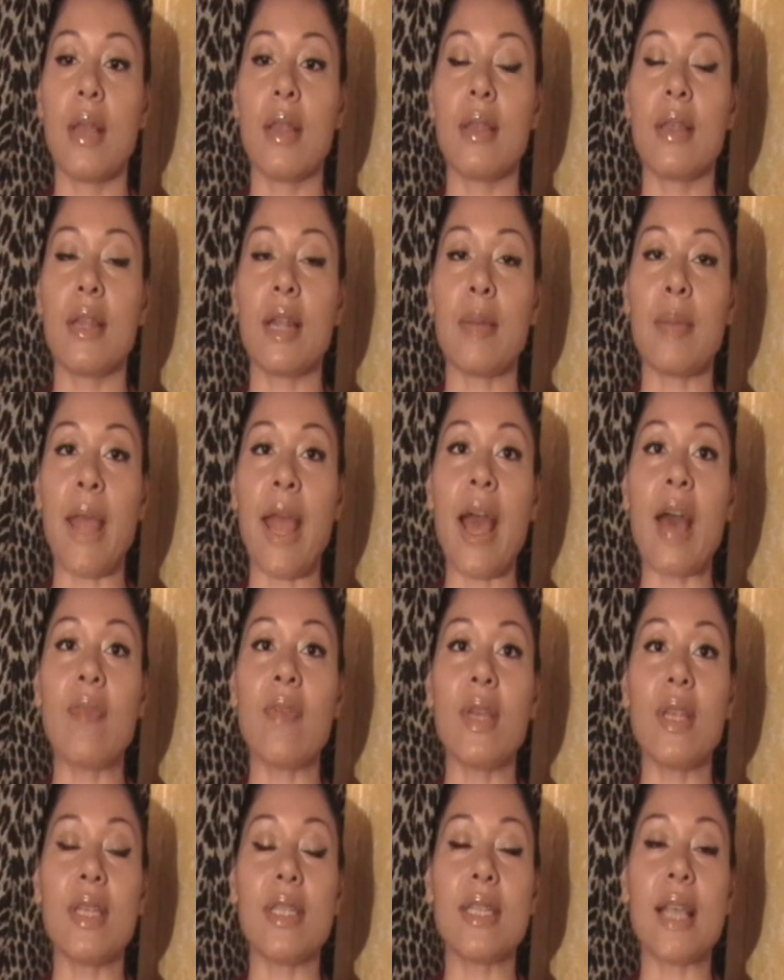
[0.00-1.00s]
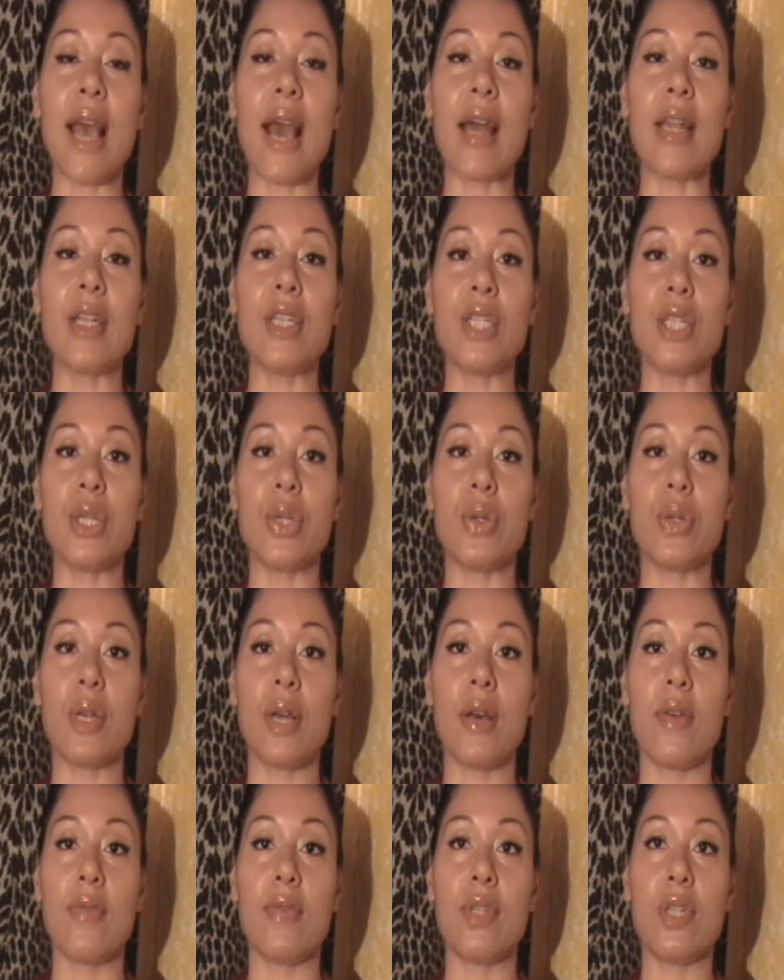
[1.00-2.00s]
that I'm having this attitude
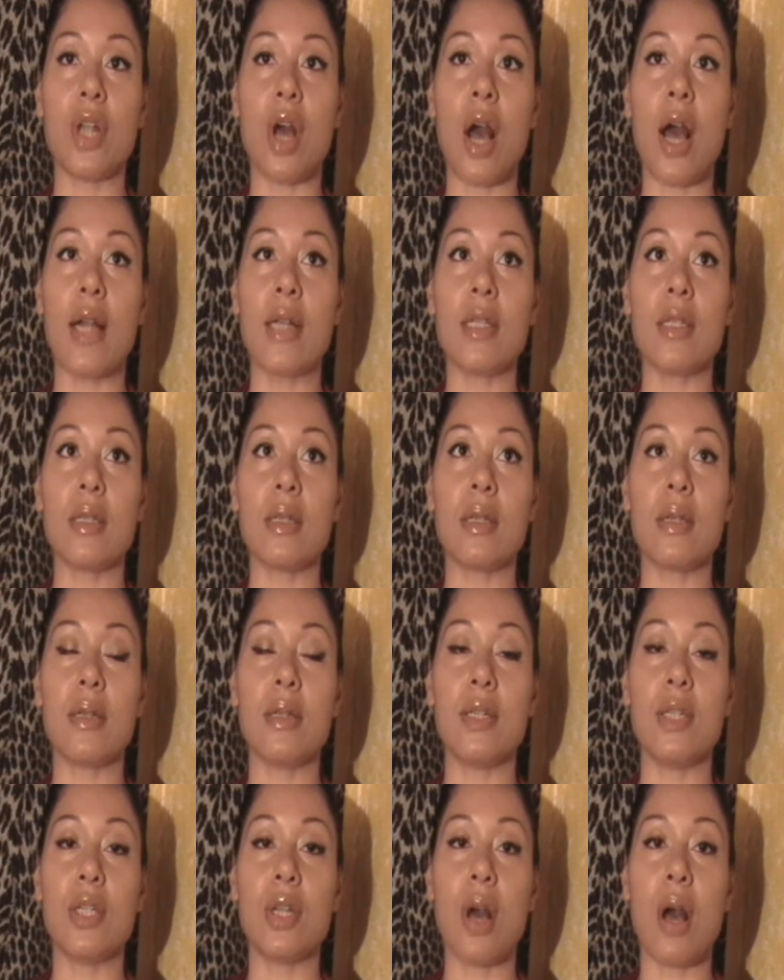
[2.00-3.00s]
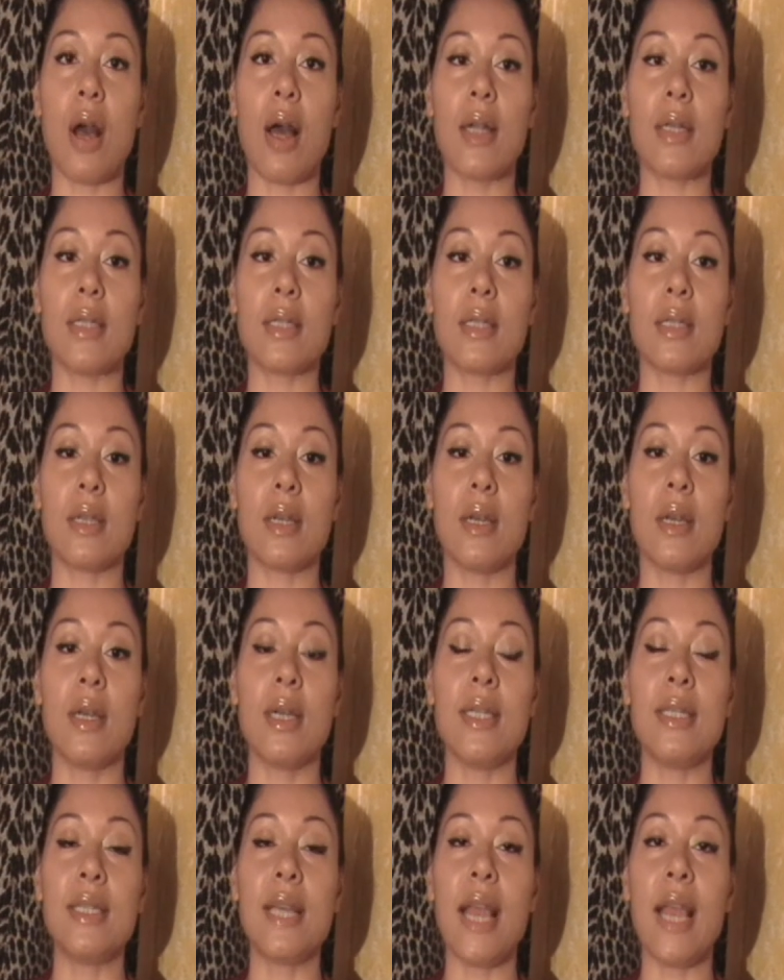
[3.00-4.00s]
of not
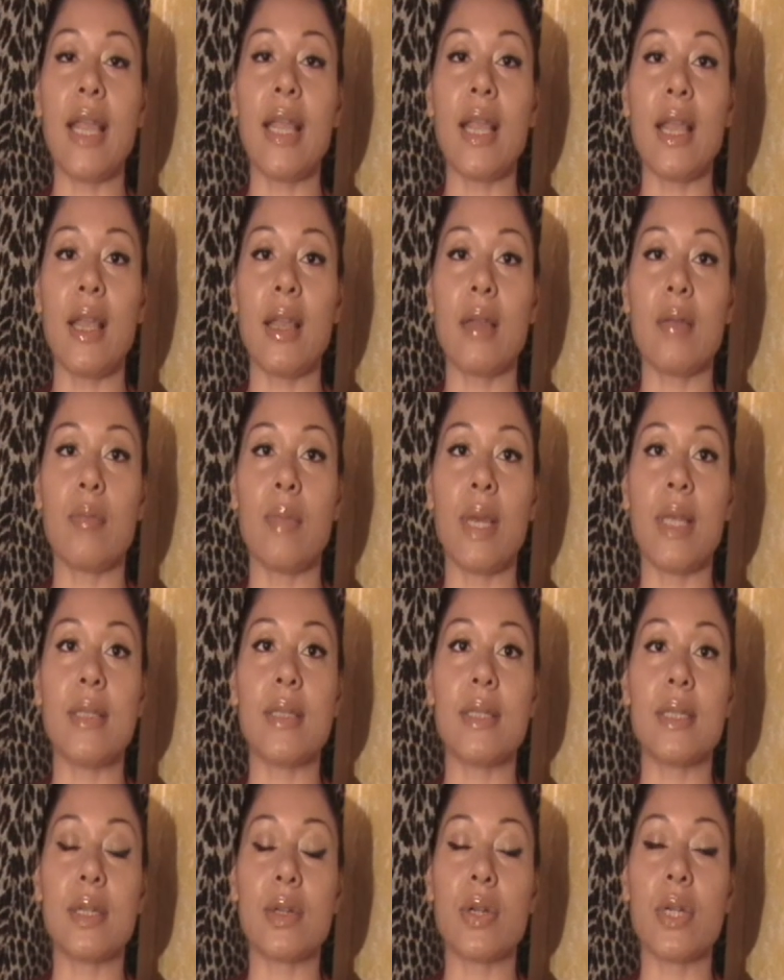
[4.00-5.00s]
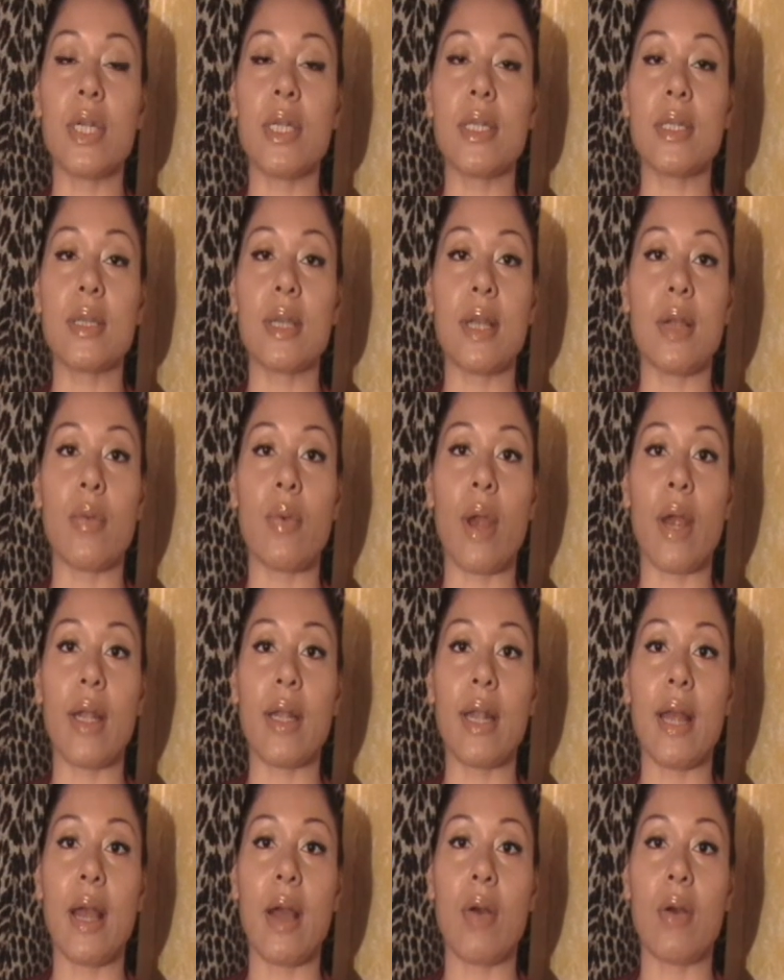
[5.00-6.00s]
taking men seriously
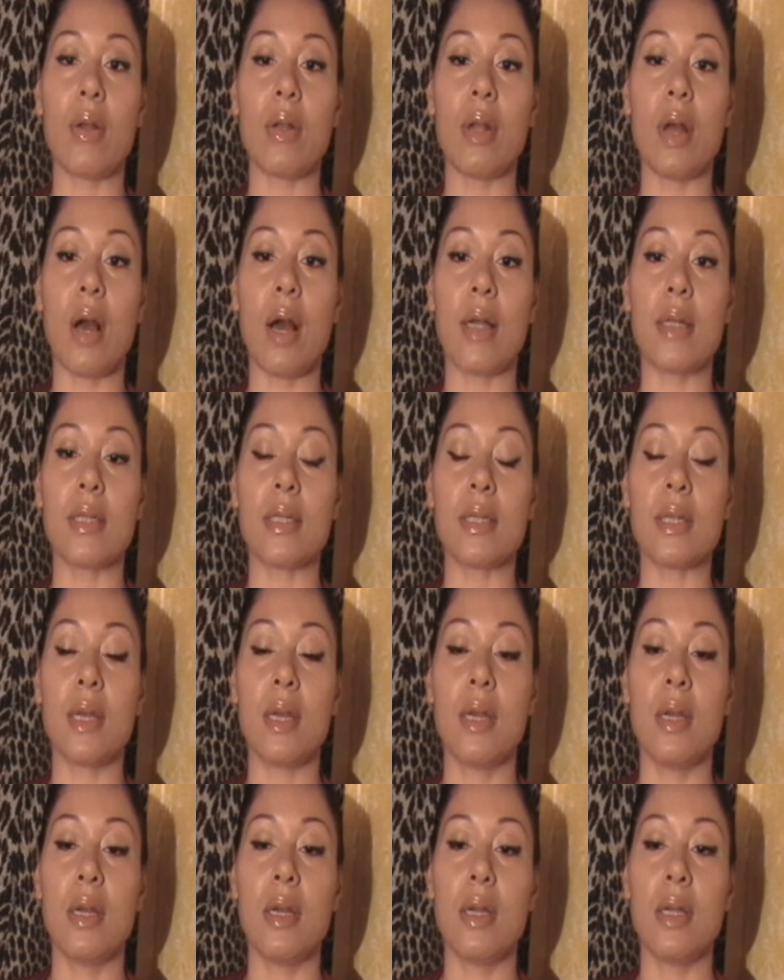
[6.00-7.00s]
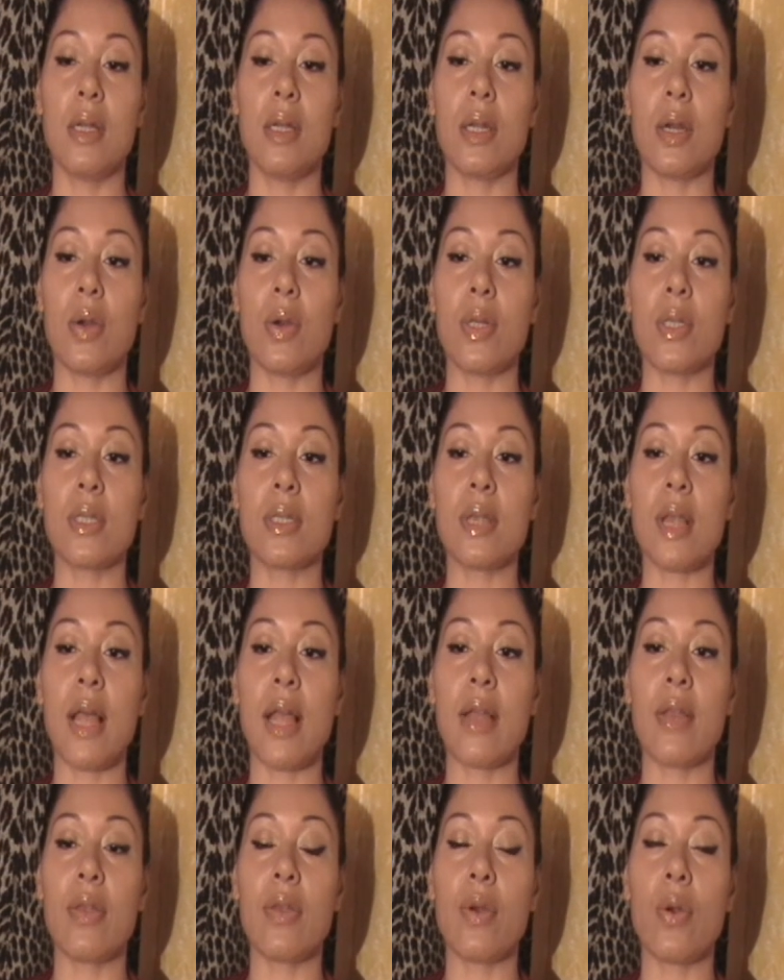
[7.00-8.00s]
right now, and not, it's
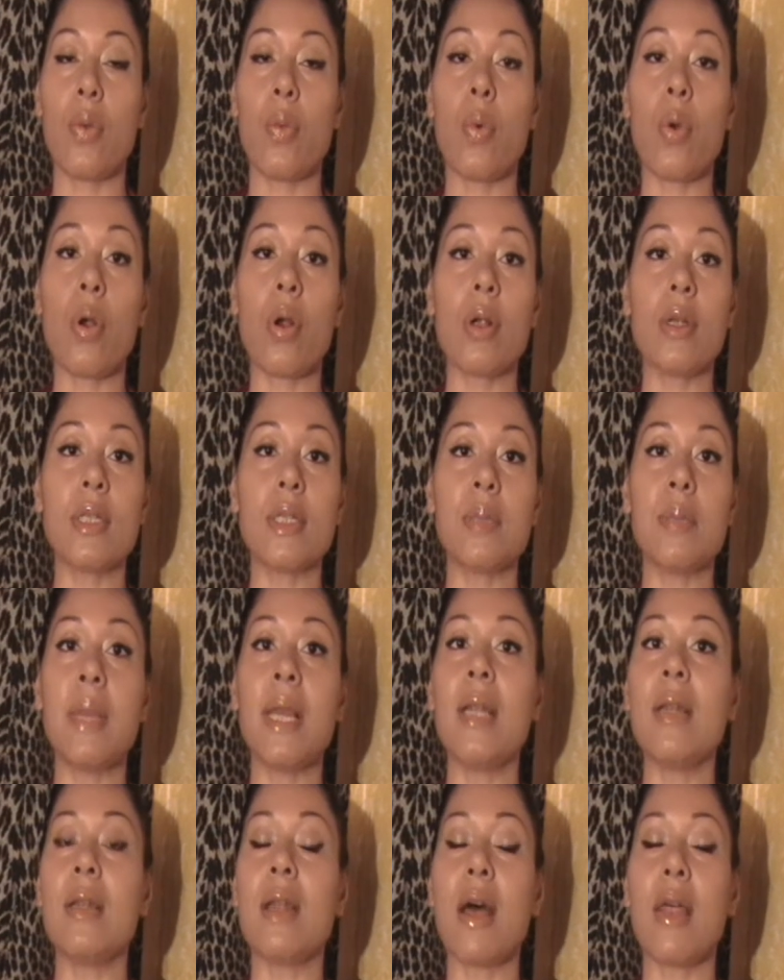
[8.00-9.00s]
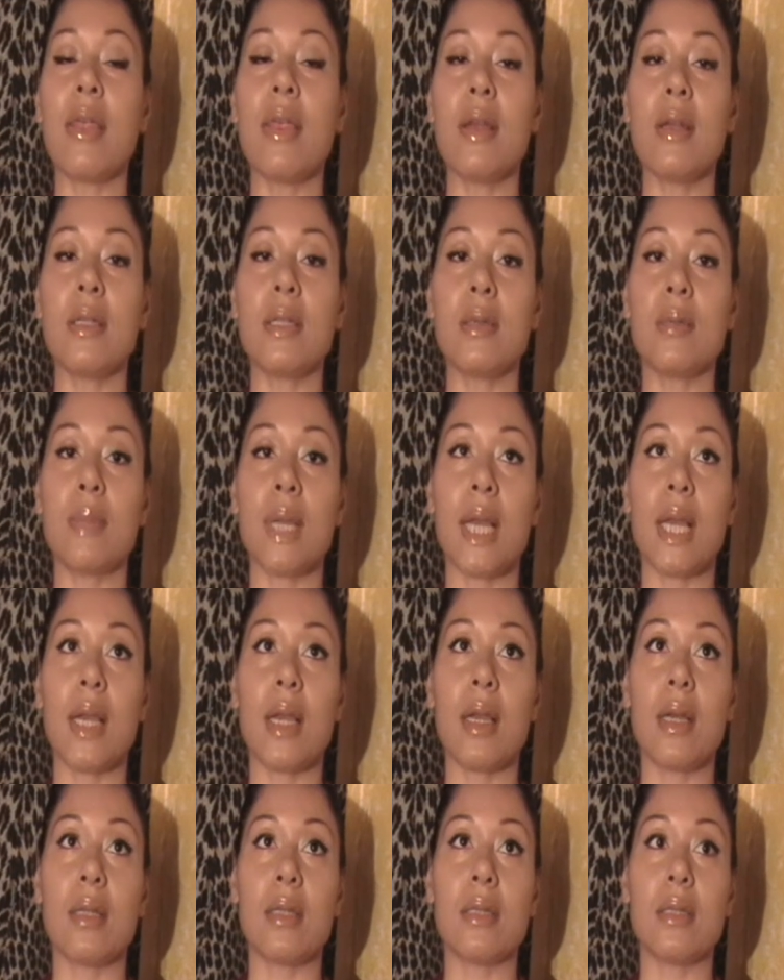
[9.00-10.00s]
like their words mean nothing to
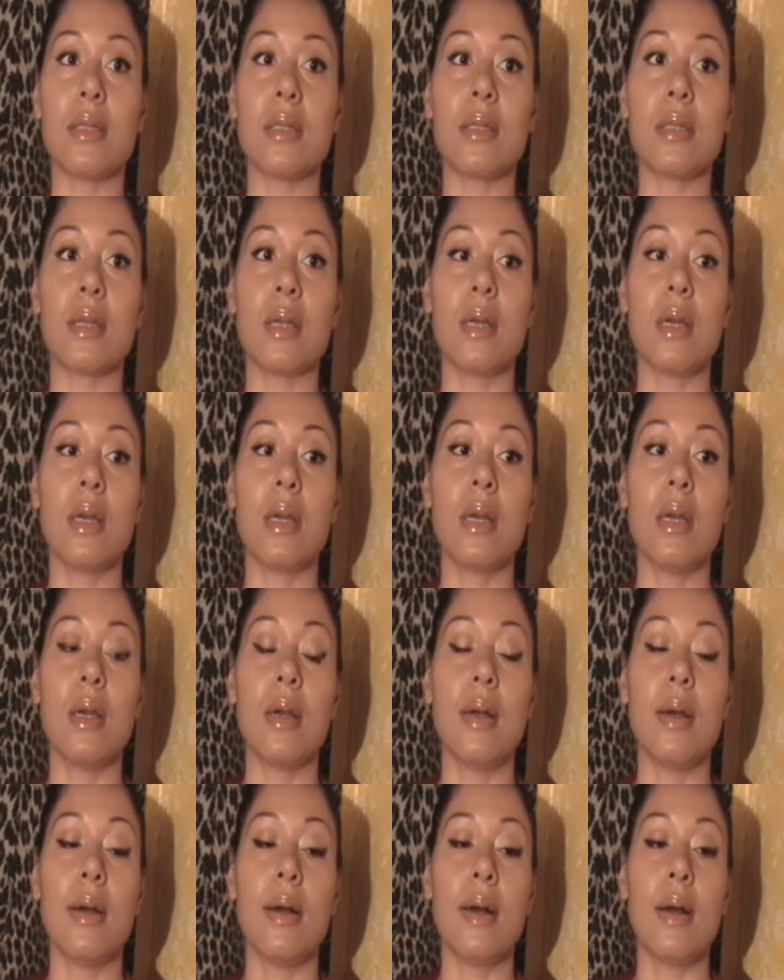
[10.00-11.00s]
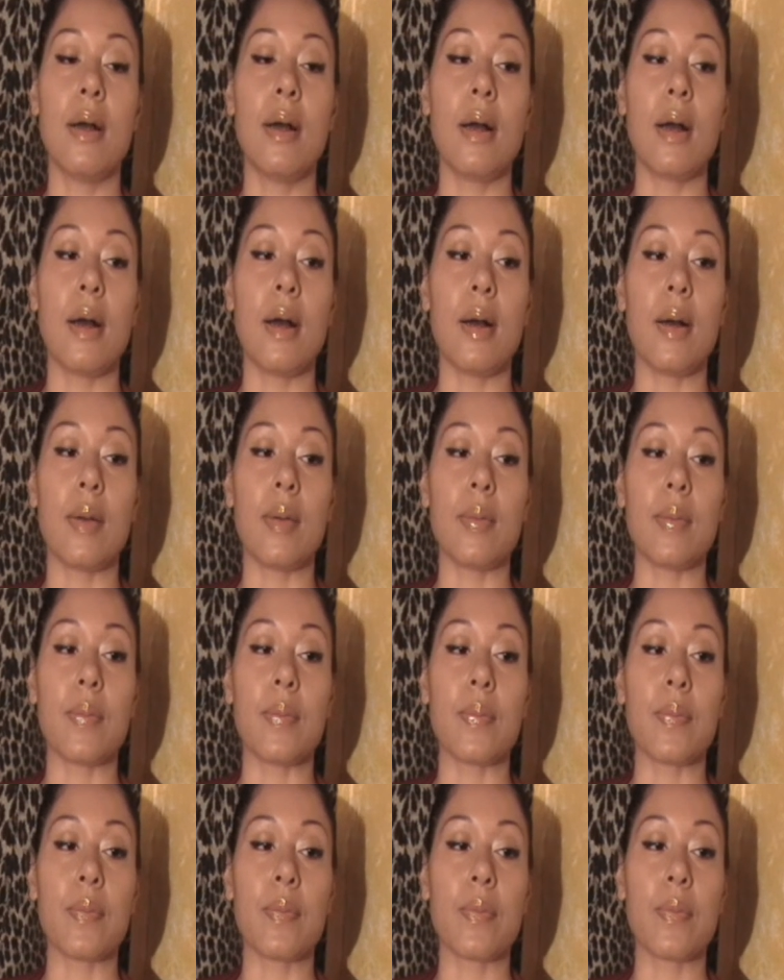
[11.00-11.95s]
me, and I